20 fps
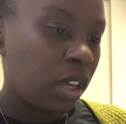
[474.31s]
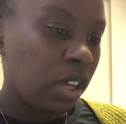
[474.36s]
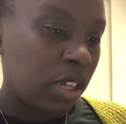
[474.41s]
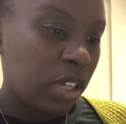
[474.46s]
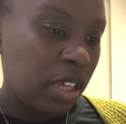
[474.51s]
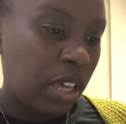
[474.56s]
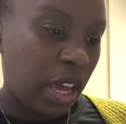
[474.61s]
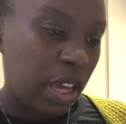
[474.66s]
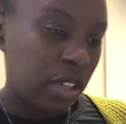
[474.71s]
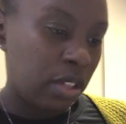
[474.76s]

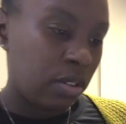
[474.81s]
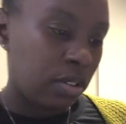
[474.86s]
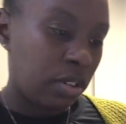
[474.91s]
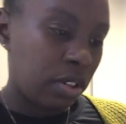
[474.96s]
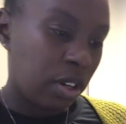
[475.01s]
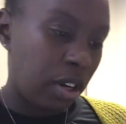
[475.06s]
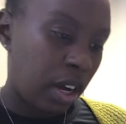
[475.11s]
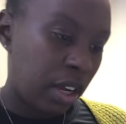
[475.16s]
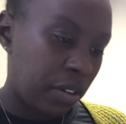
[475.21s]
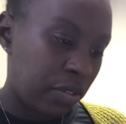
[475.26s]
yeah, you can
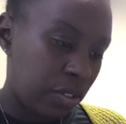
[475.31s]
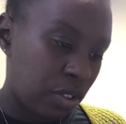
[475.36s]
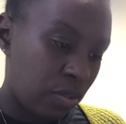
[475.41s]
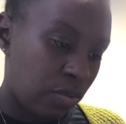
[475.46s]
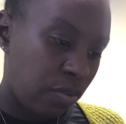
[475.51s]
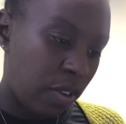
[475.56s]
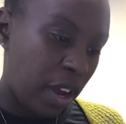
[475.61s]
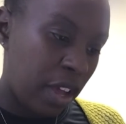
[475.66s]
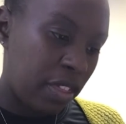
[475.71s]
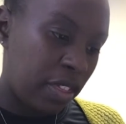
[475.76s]
kind of just
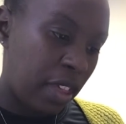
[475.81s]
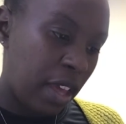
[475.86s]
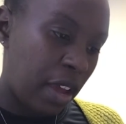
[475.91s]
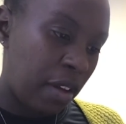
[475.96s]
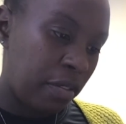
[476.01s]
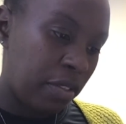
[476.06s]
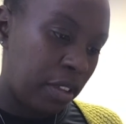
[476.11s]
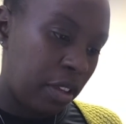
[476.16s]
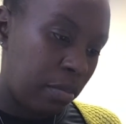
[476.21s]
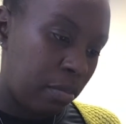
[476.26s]
write there
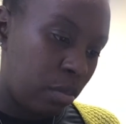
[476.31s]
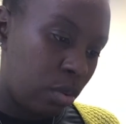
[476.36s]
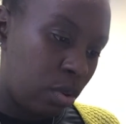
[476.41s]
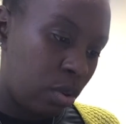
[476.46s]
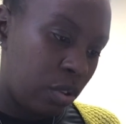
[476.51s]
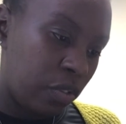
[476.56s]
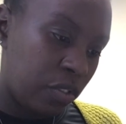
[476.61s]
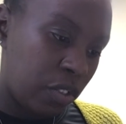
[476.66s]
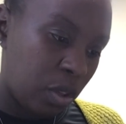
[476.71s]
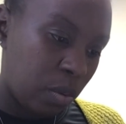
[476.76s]
and then
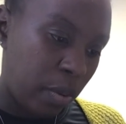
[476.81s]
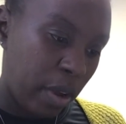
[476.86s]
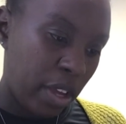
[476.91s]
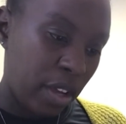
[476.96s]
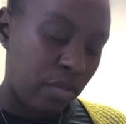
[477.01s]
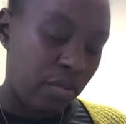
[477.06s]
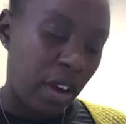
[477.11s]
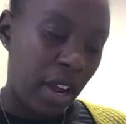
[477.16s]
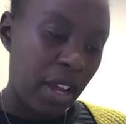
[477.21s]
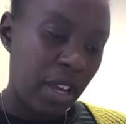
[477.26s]
move to where you're
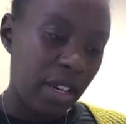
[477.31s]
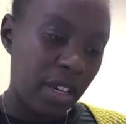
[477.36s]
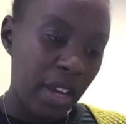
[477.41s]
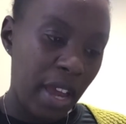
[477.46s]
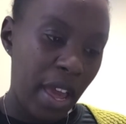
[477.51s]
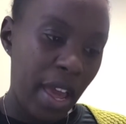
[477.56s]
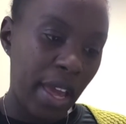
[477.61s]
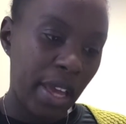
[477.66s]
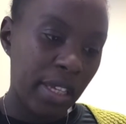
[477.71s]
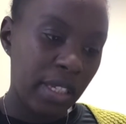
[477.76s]
writing
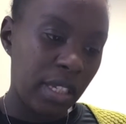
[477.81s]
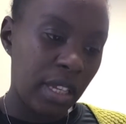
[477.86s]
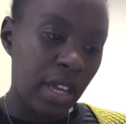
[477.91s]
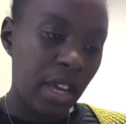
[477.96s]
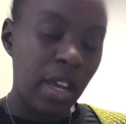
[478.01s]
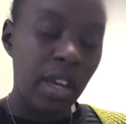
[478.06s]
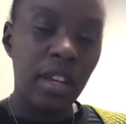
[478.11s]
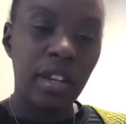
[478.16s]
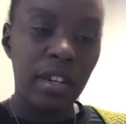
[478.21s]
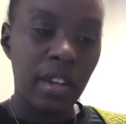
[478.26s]
next.
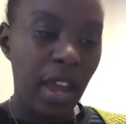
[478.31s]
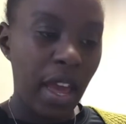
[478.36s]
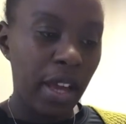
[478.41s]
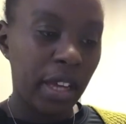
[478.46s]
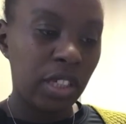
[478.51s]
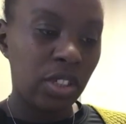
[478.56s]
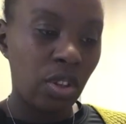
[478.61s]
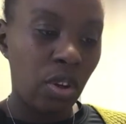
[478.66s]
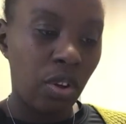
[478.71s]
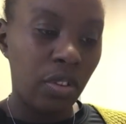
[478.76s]

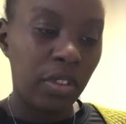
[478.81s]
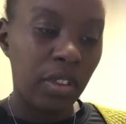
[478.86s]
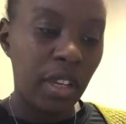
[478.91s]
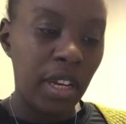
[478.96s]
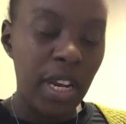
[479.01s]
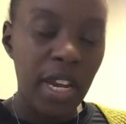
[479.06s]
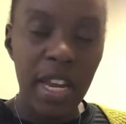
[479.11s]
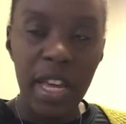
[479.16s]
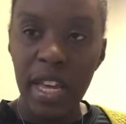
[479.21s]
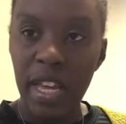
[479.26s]
Next on the
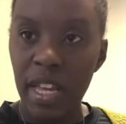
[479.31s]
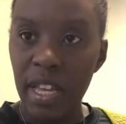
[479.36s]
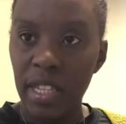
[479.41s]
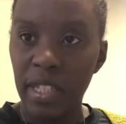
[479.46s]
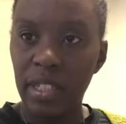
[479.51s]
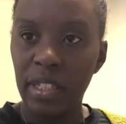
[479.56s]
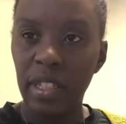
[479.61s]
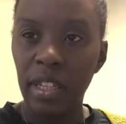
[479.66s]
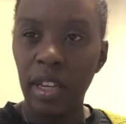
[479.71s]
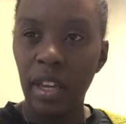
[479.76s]

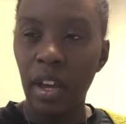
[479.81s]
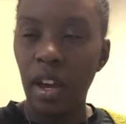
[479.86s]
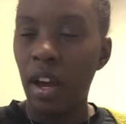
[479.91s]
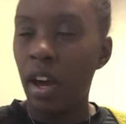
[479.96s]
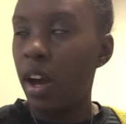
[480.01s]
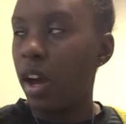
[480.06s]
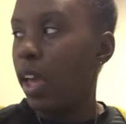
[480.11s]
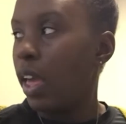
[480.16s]
list, I